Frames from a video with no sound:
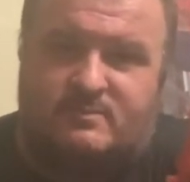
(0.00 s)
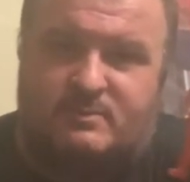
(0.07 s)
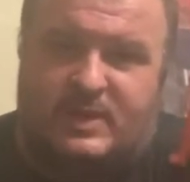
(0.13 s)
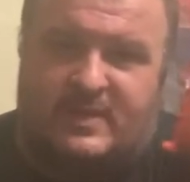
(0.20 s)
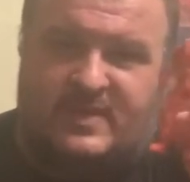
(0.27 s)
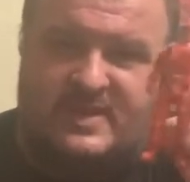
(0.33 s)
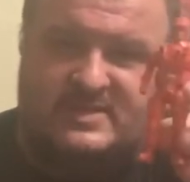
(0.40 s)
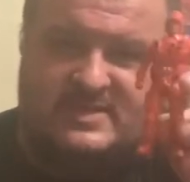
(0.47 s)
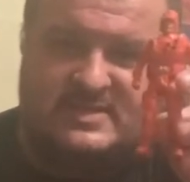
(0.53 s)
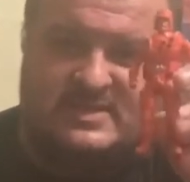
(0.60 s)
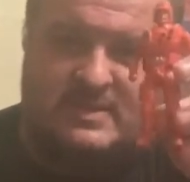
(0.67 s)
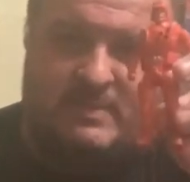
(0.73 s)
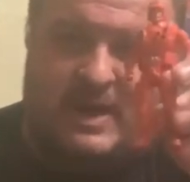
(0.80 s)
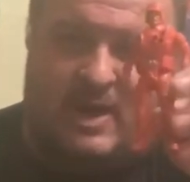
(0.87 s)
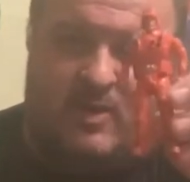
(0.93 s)
this is
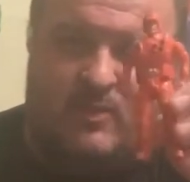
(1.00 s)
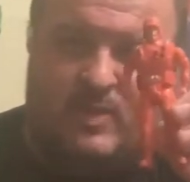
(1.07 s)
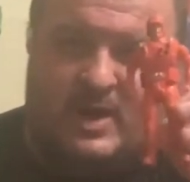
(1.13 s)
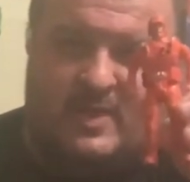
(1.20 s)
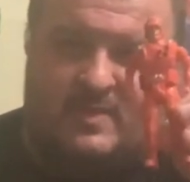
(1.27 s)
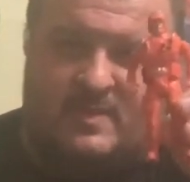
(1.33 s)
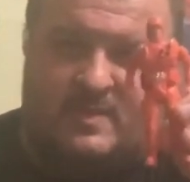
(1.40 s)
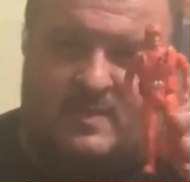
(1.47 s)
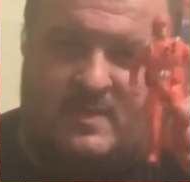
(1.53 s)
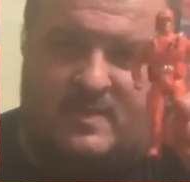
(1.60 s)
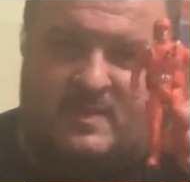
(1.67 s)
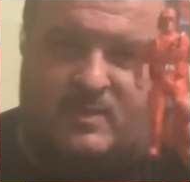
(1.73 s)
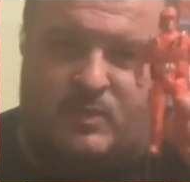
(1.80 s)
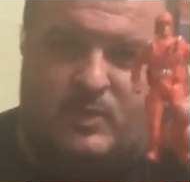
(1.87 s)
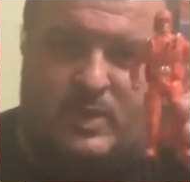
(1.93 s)
about what
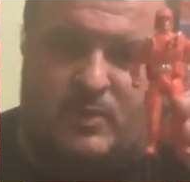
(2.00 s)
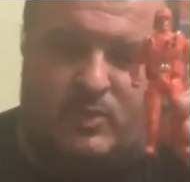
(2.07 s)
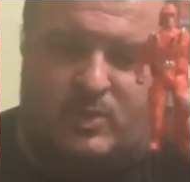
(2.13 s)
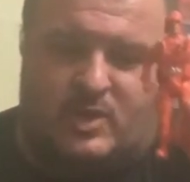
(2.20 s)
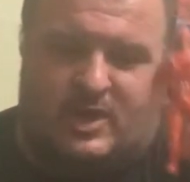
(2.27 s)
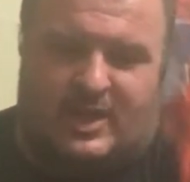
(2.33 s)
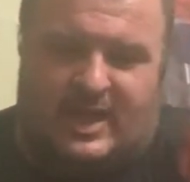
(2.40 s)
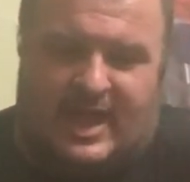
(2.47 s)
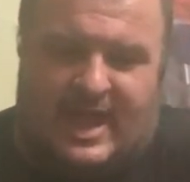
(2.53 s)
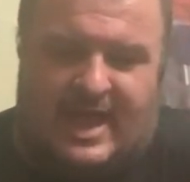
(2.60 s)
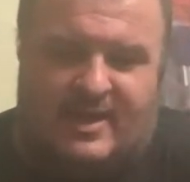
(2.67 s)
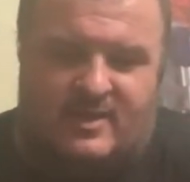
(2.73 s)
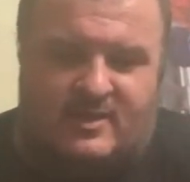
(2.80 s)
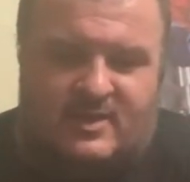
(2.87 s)
we were looking at.